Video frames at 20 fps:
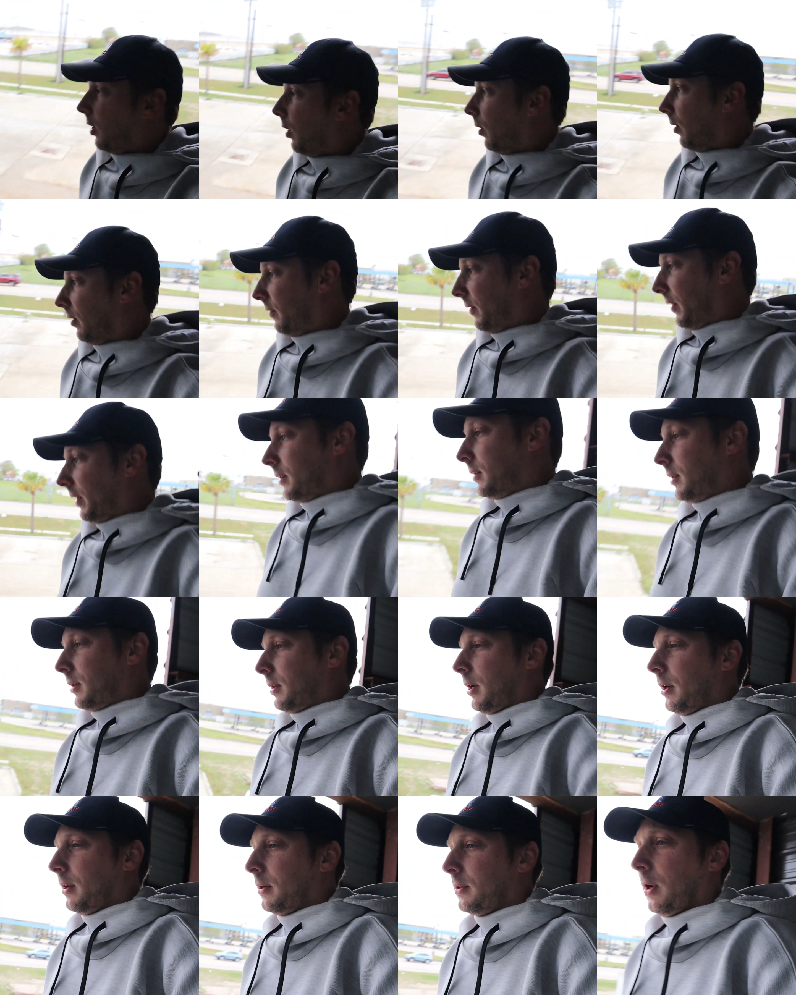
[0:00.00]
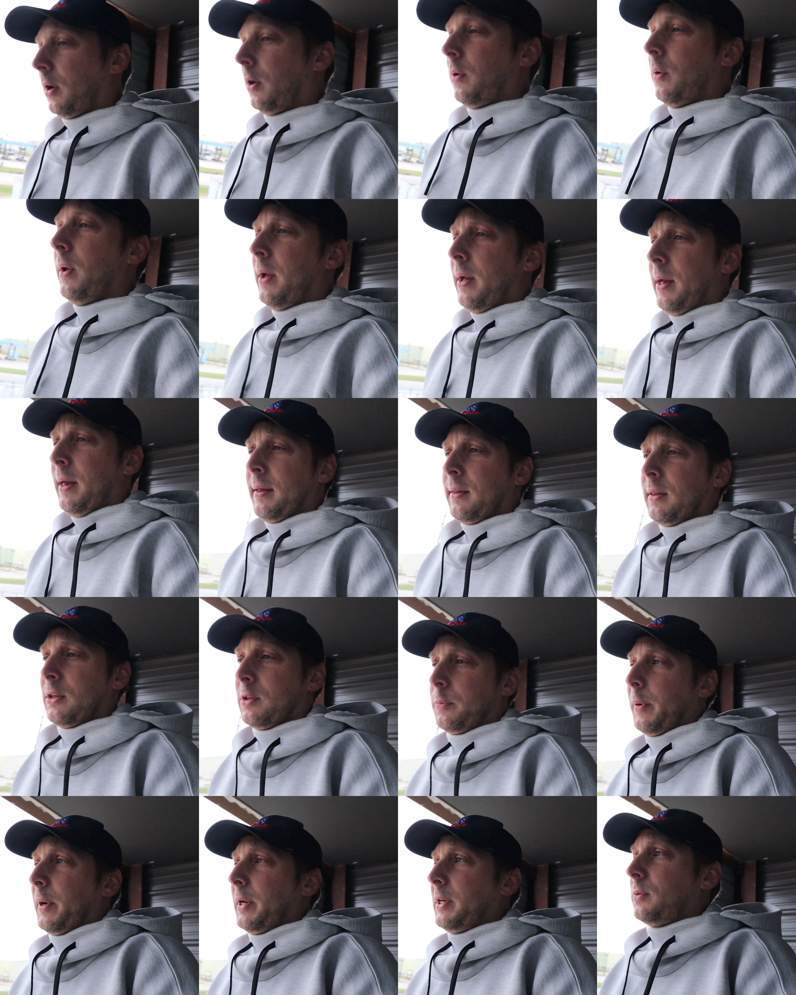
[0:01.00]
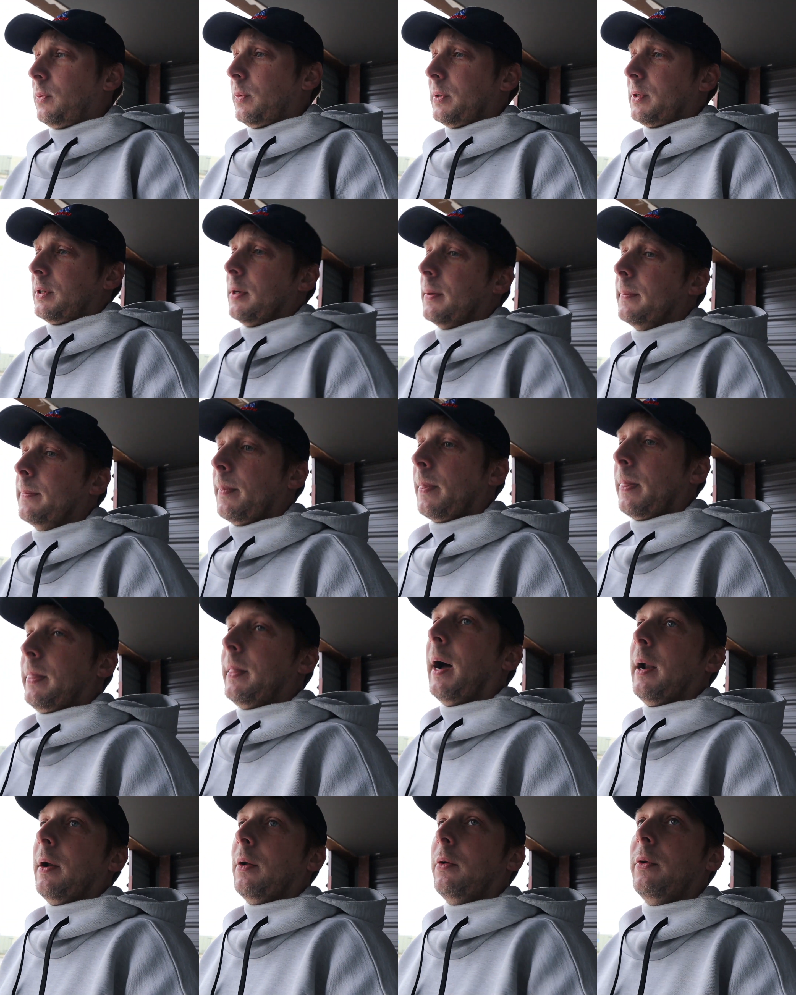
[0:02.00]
car events. So this place was not